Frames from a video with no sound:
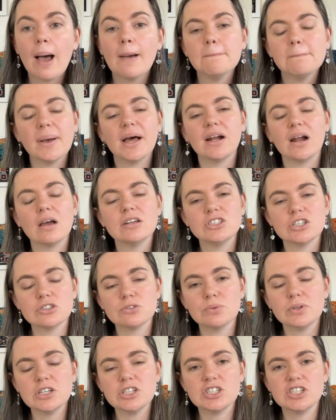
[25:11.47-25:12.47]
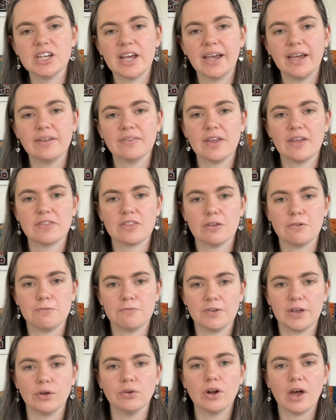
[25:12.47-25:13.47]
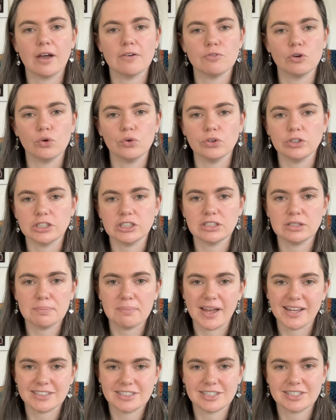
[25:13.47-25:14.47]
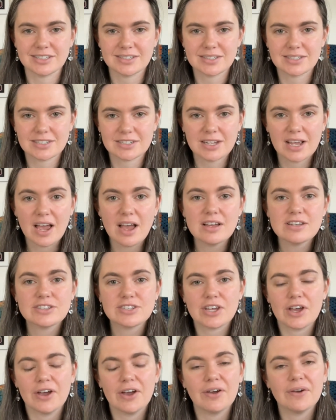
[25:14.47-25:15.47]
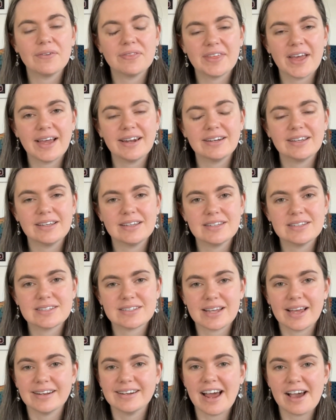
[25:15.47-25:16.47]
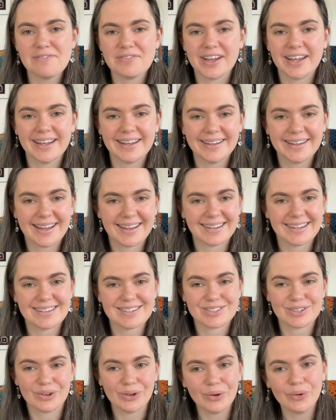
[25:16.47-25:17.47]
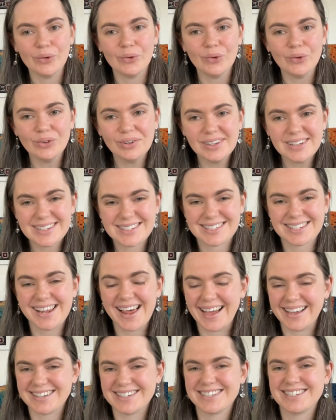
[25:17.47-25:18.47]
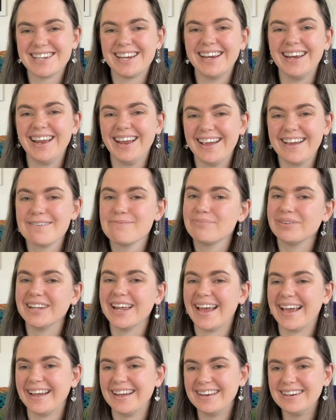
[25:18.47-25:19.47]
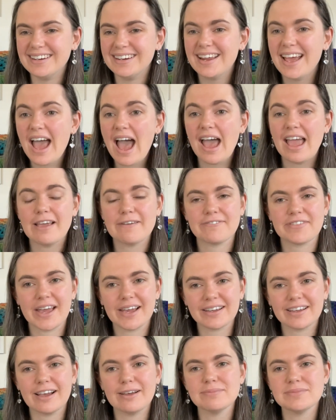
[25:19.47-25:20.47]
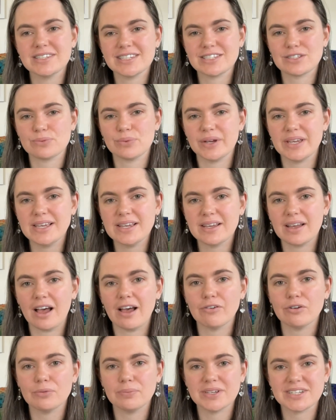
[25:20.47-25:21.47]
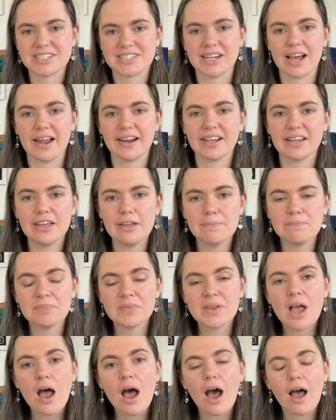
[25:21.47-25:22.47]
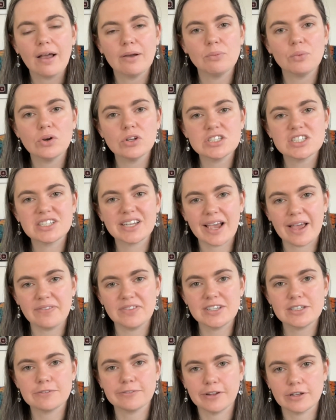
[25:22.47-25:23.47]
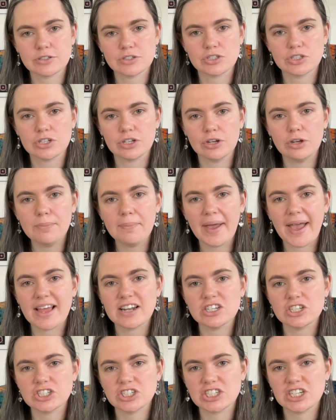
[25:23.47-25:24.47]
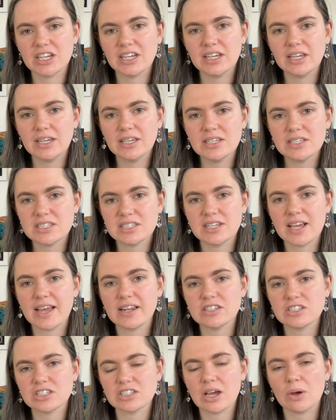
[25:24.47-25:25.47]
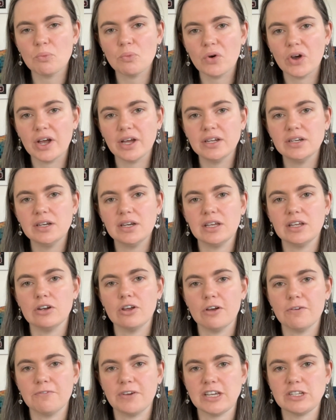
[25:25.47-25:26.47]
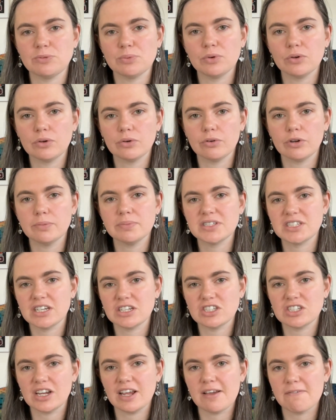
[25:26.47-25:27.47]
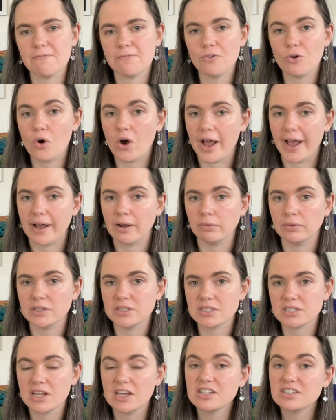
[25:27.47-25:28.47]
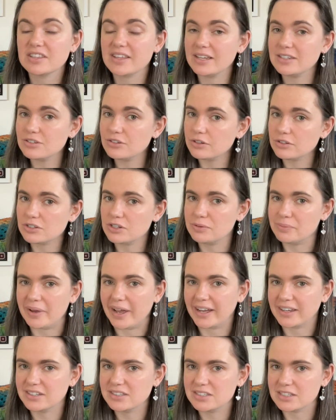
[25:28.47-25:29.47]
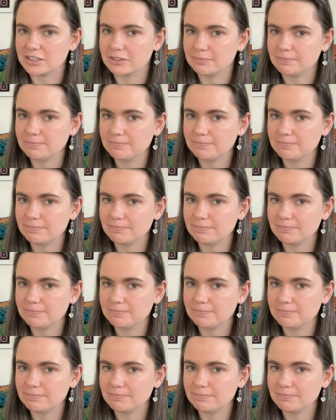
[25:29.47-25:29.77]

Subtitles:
But I just want to check that the felt I've ordered matches. So that is another, I guess, haul slash plan. If that comes this week, I will be starting it. I watched Kathy's Flosstube and she said someone in her Facebook group stitched it in 4 hours. So that's not too bad, is it?